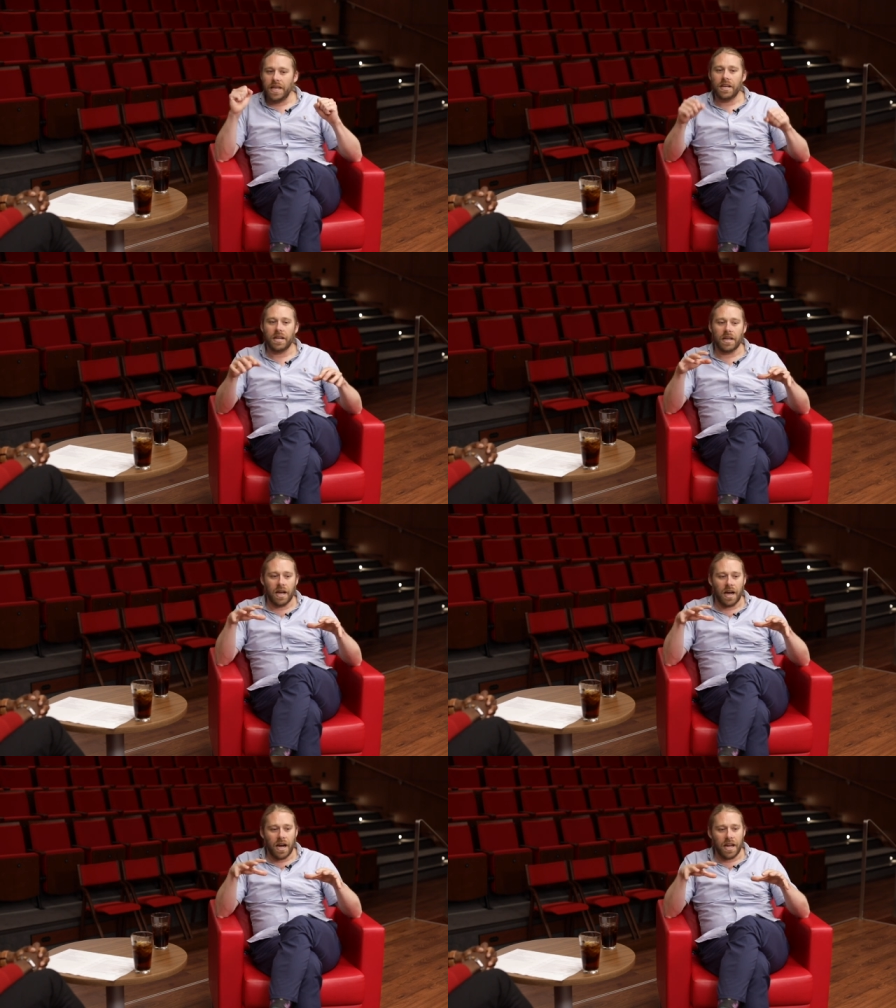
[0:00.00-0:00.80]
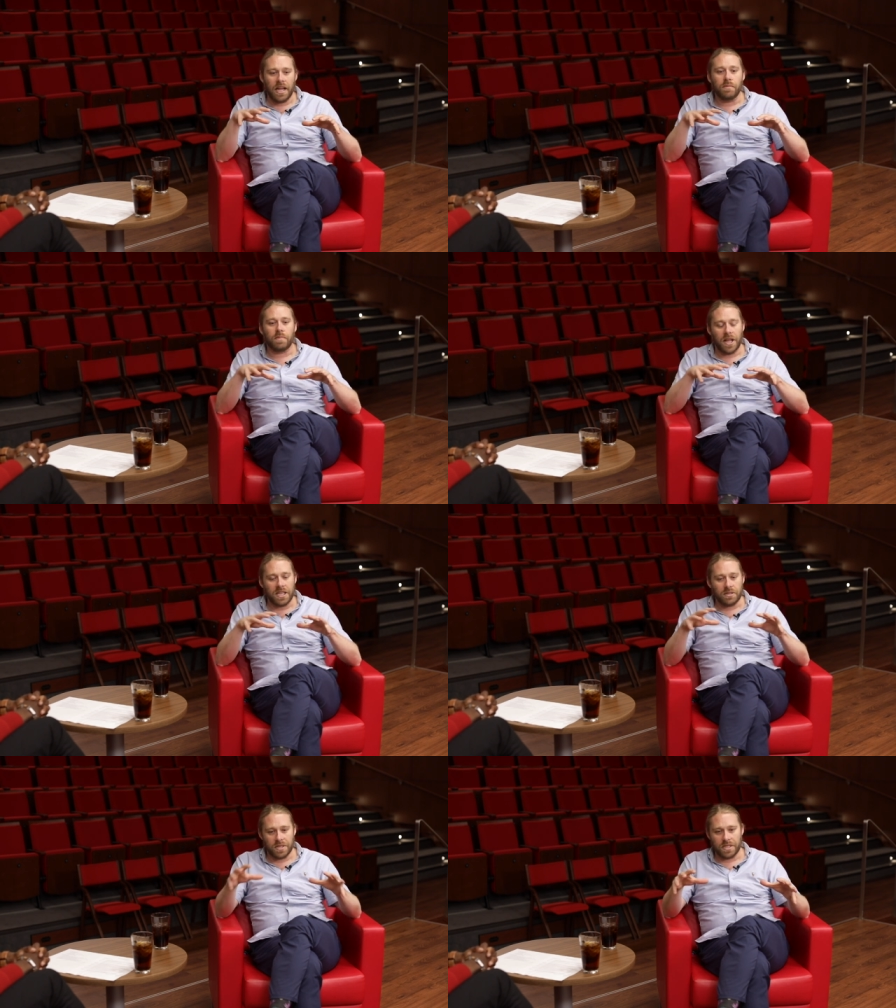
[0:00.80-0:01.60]
being uh, in
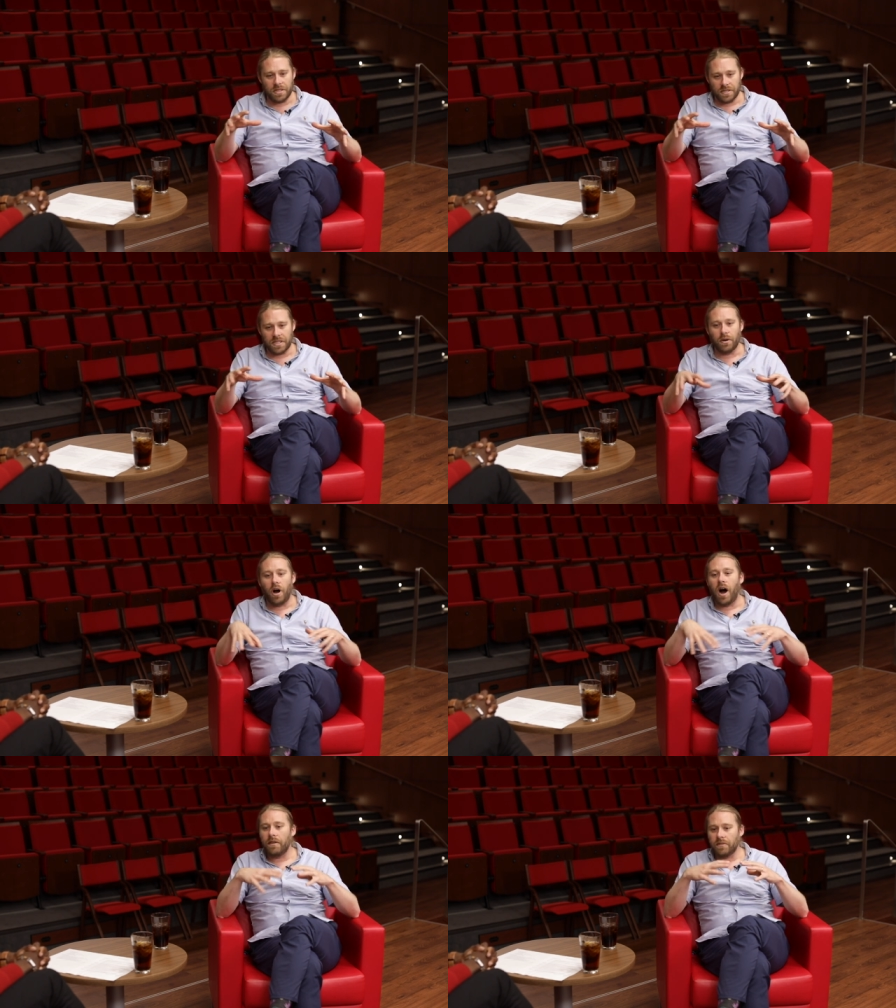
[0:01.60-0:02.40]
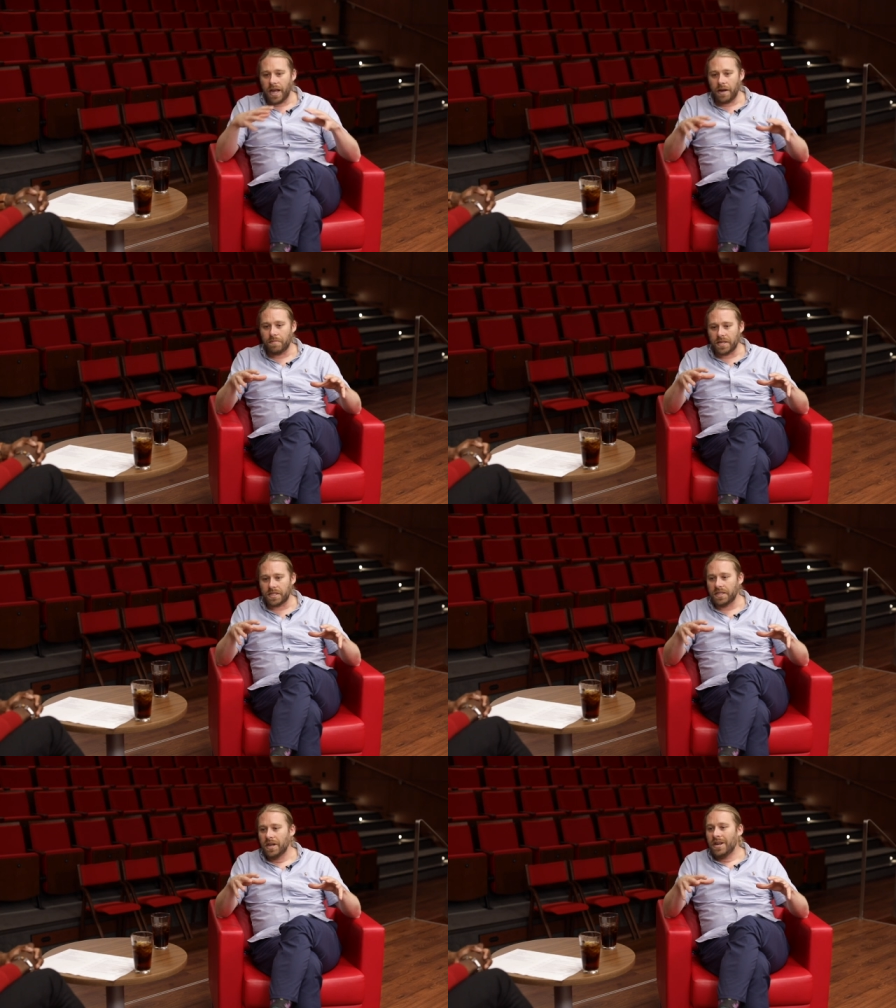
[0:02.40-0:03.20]
place with students so off
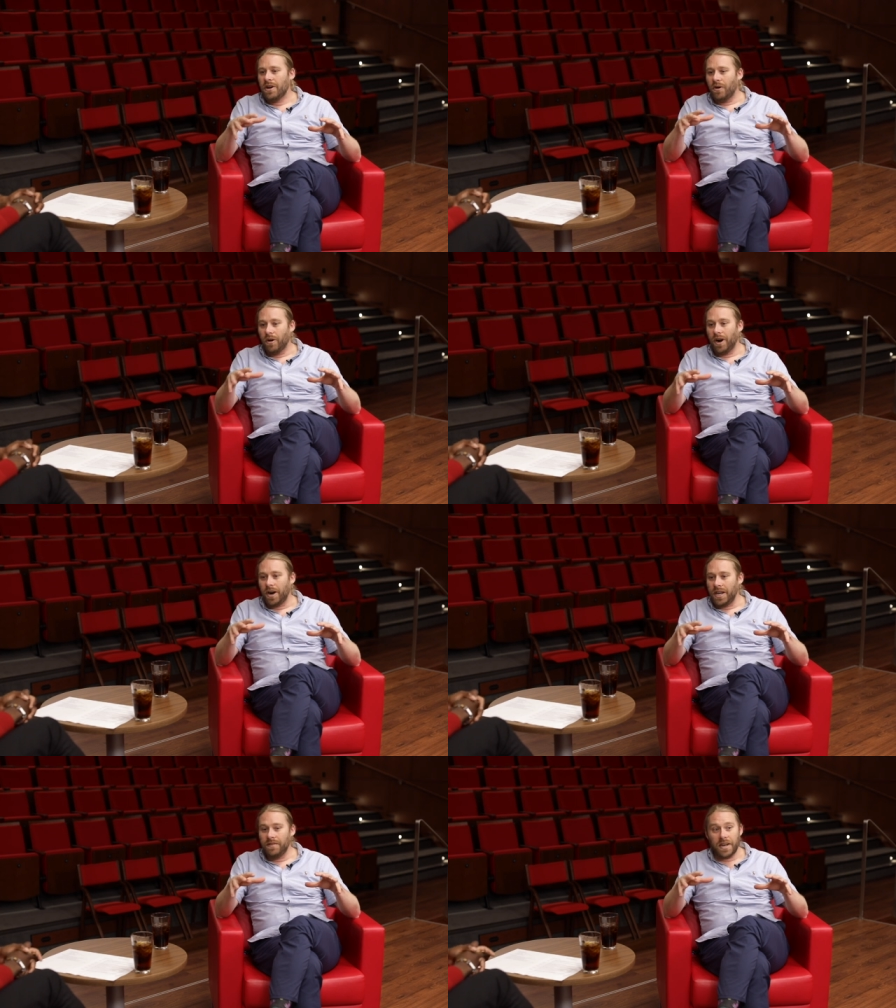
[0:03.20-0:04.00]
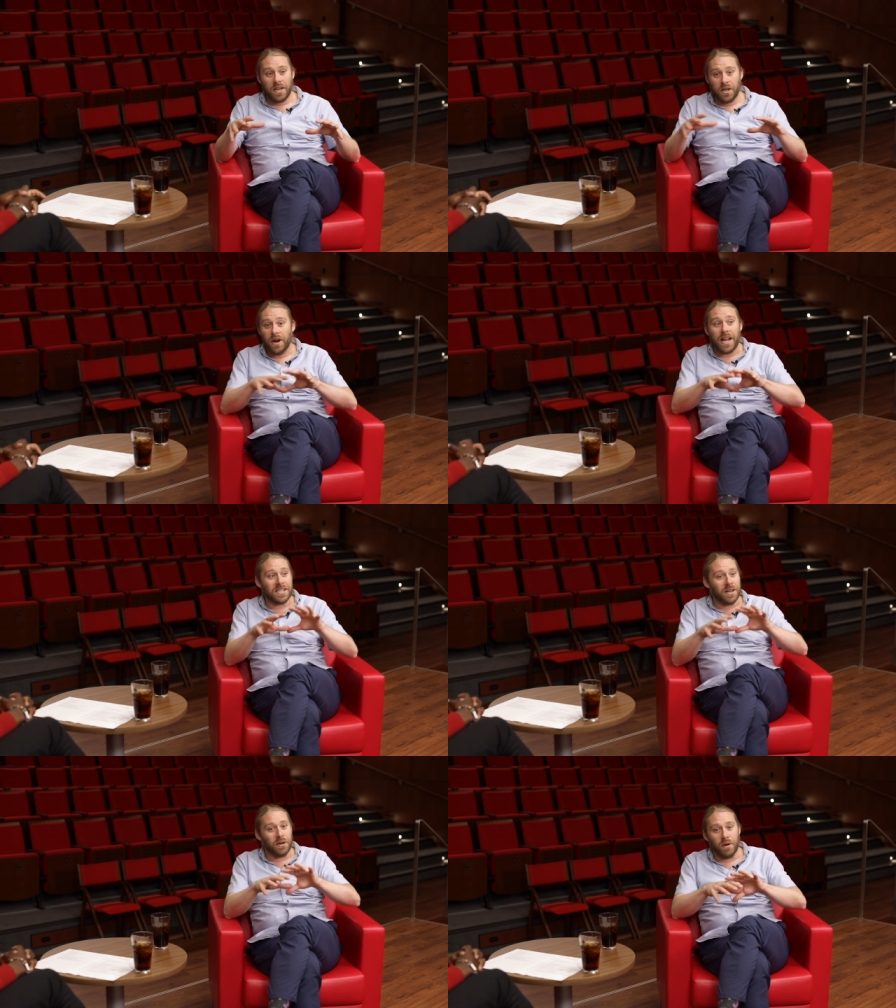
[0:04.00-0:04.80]
campus or even huron
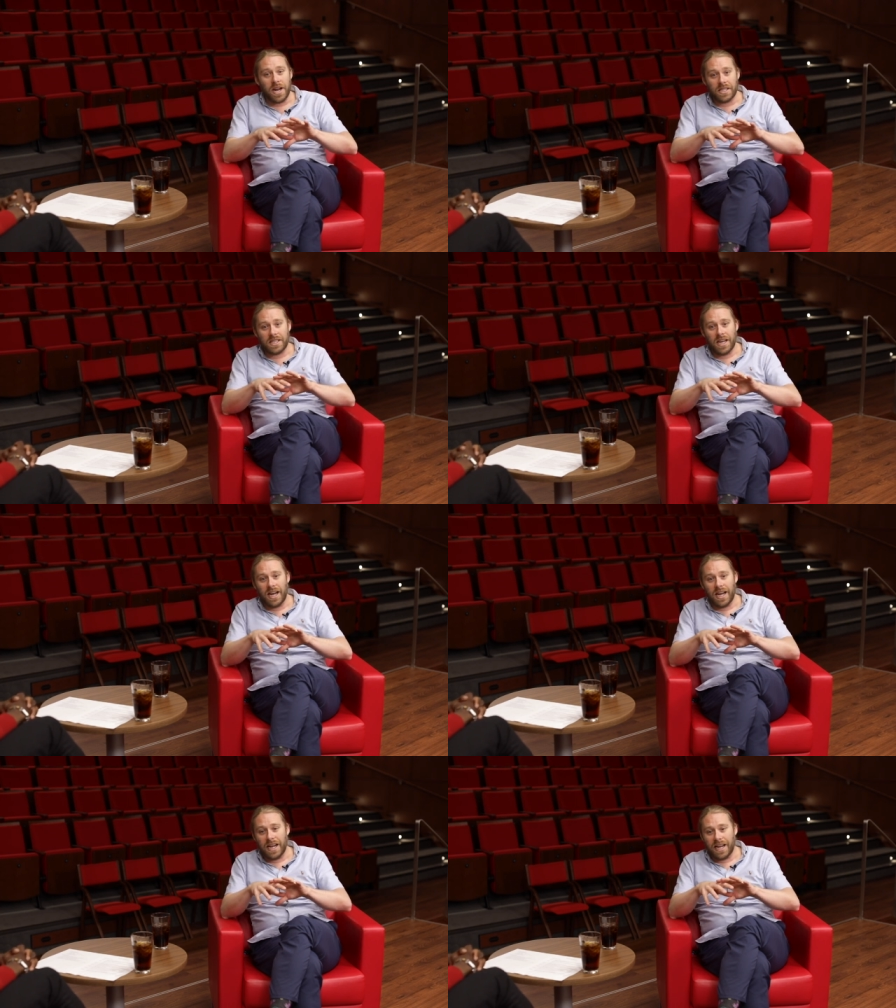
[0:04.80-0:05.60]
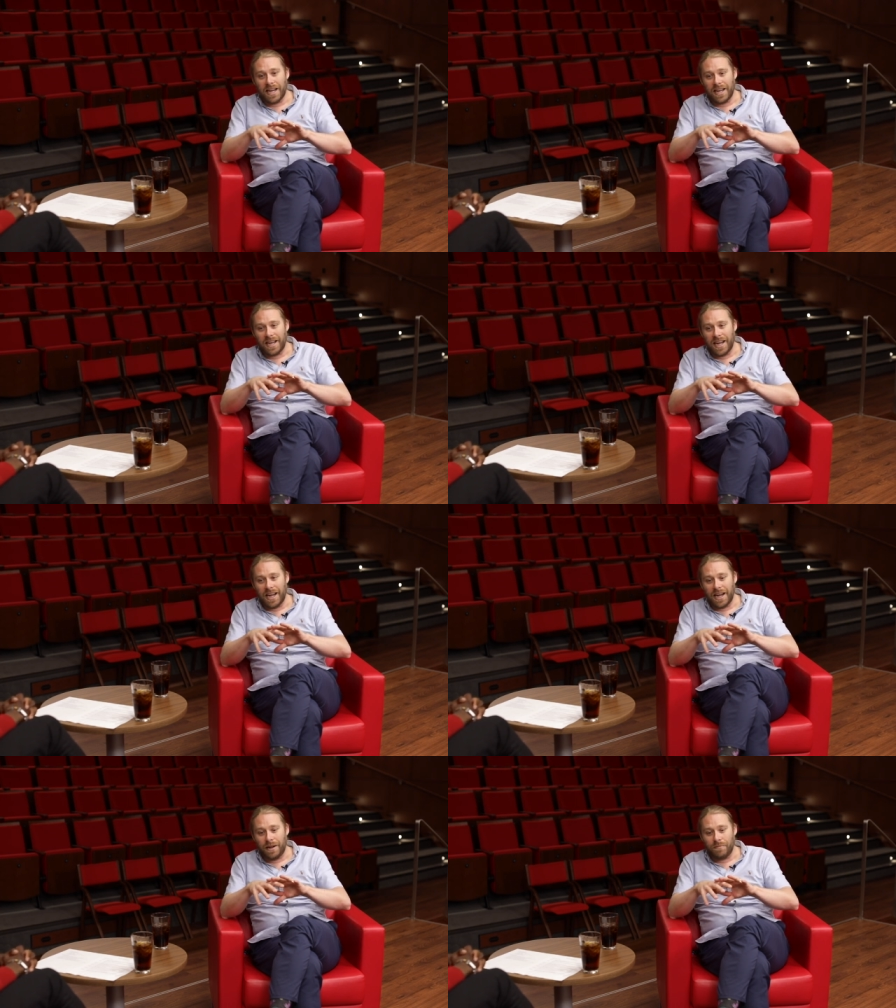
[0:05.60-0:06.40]
has a great uh,
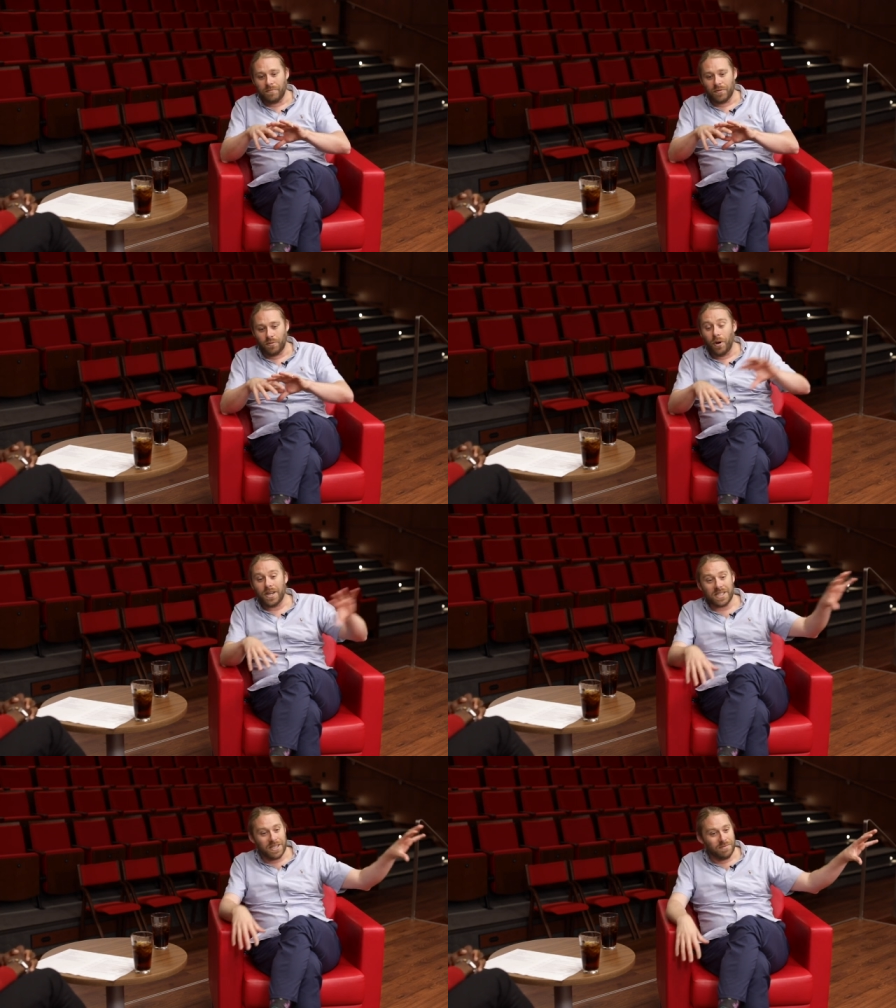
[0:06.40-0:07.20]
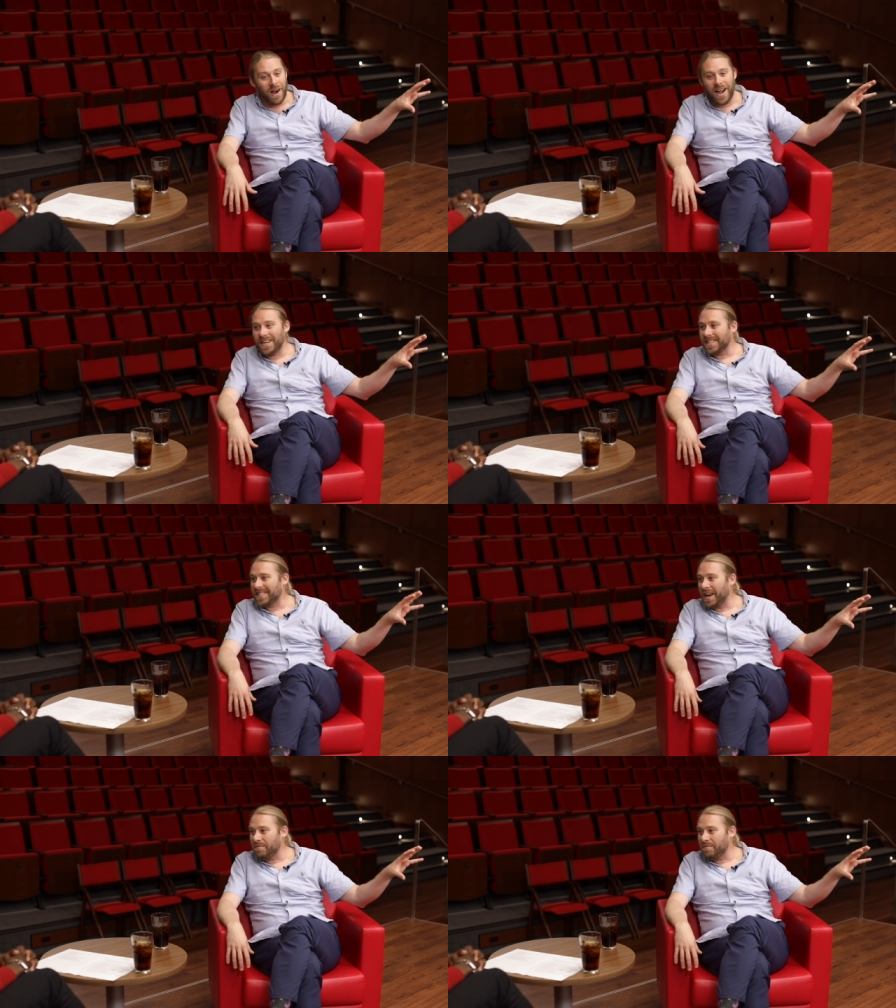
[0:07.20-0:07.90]
um, forest behind its